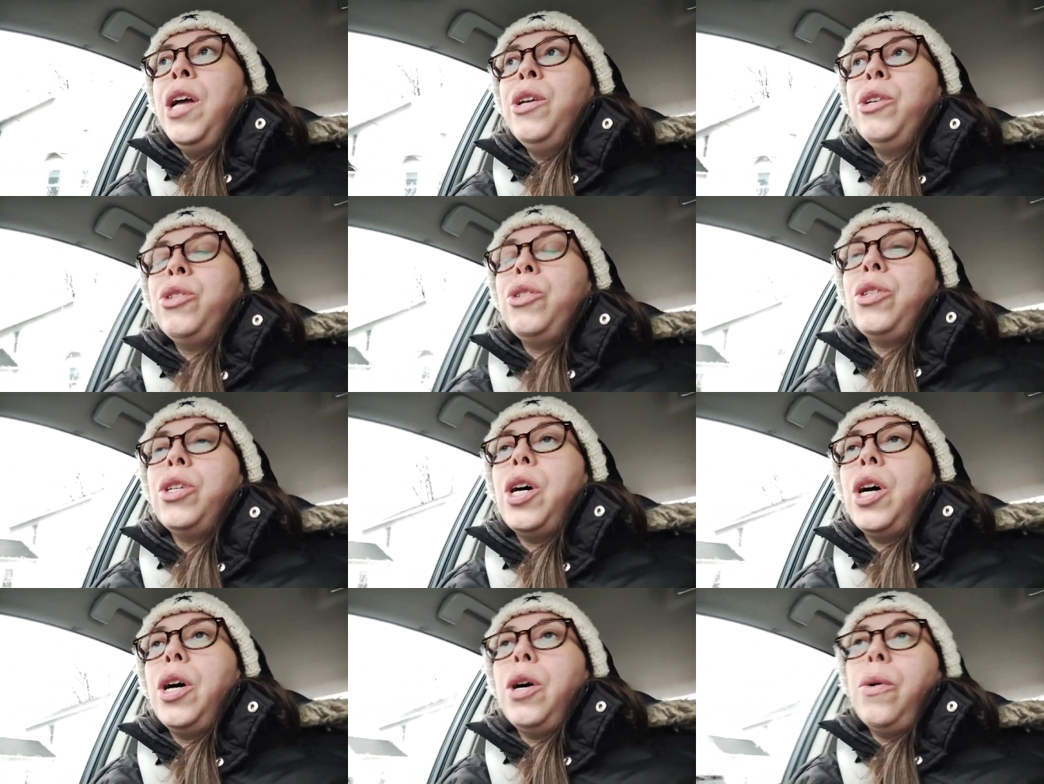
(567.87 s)

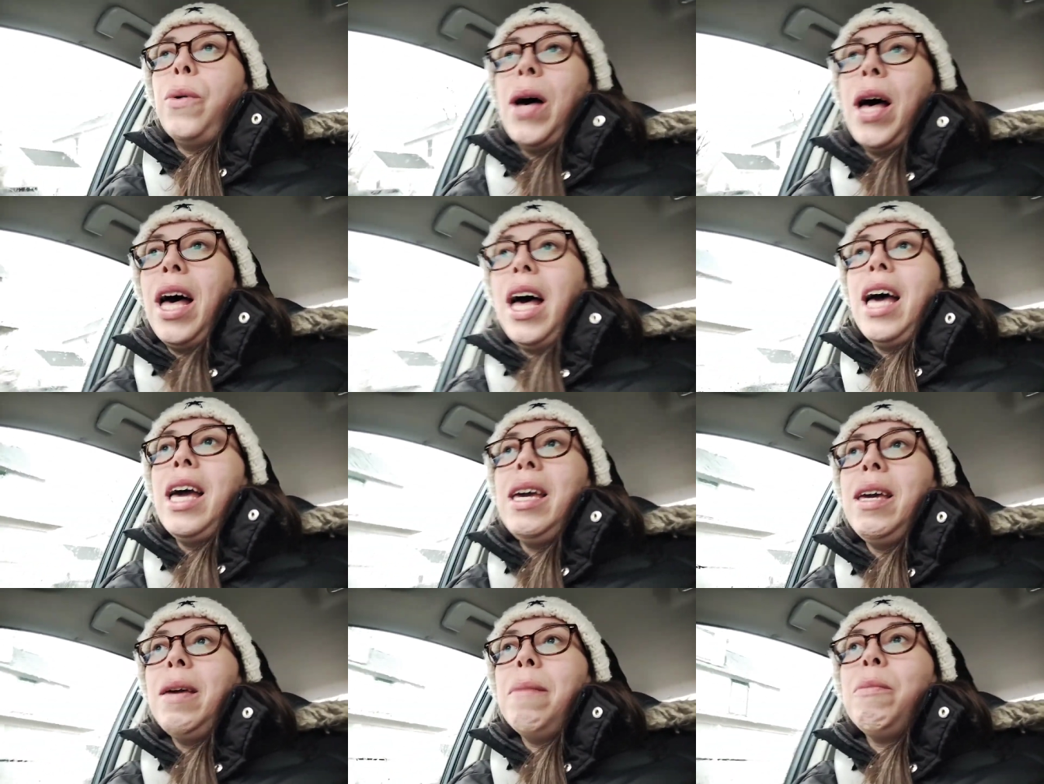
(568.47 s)
So
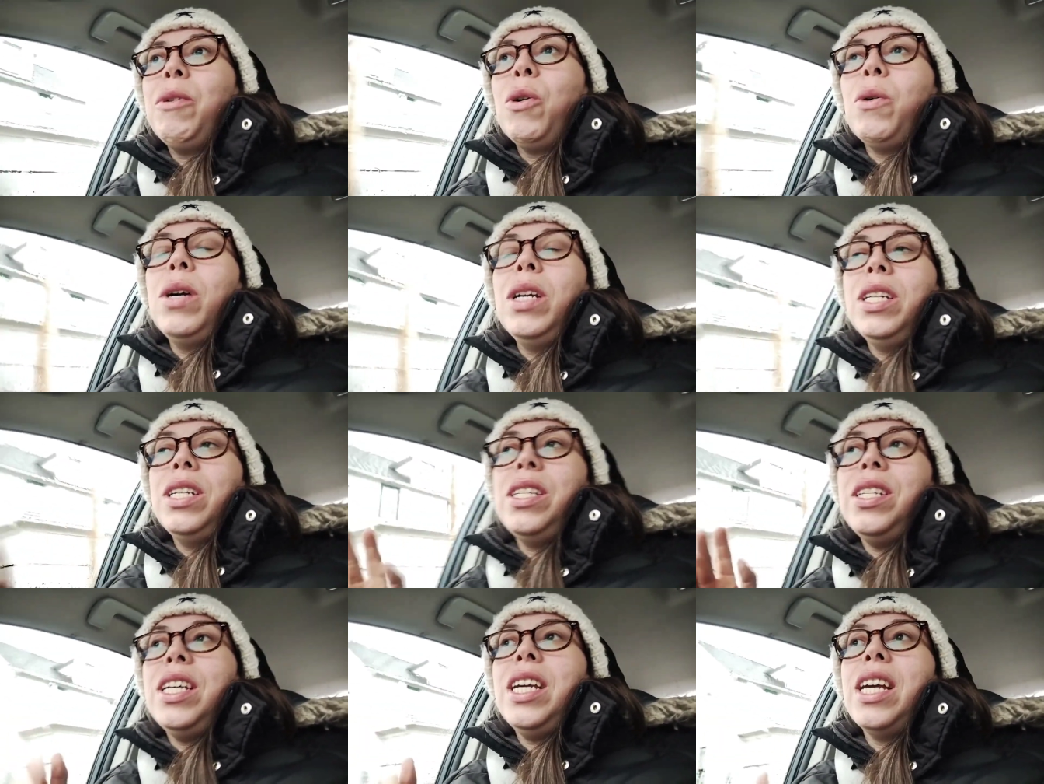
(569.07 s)
I am
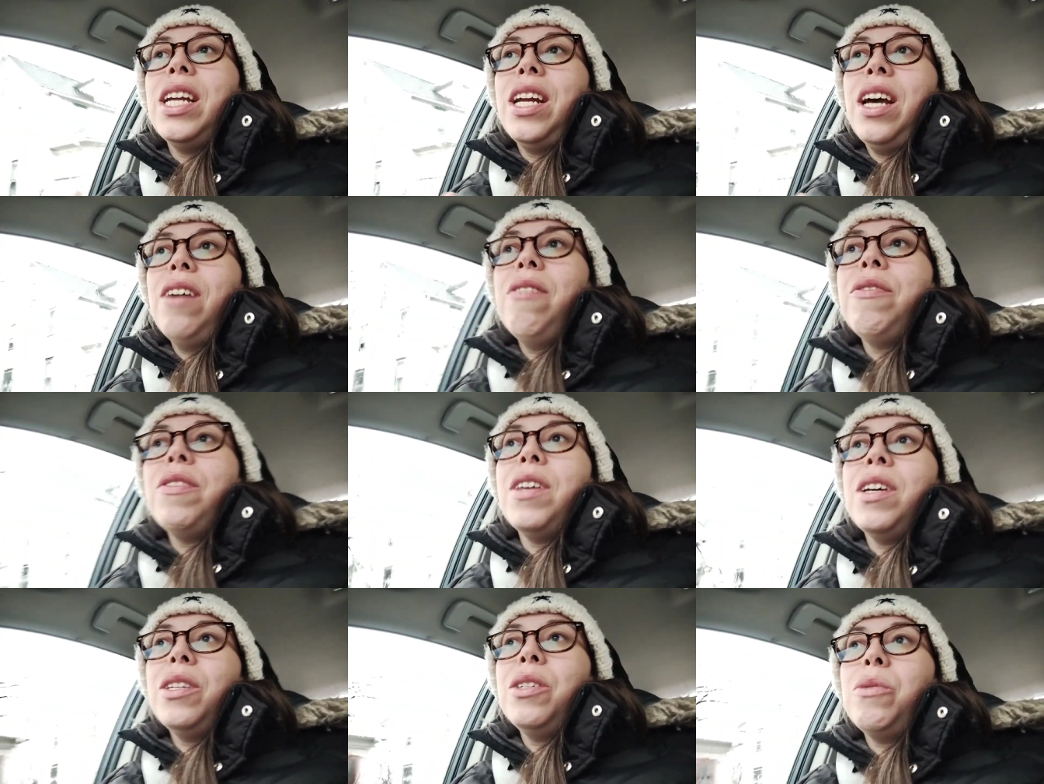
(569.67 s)
going to
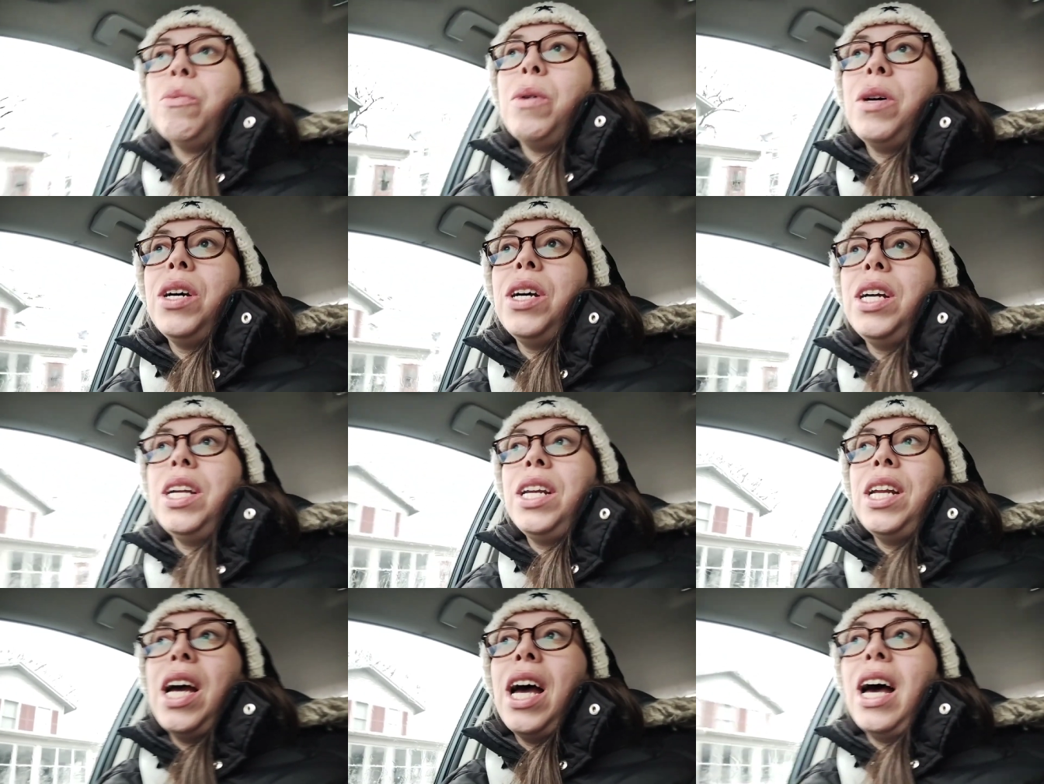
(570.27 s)
DNF this one.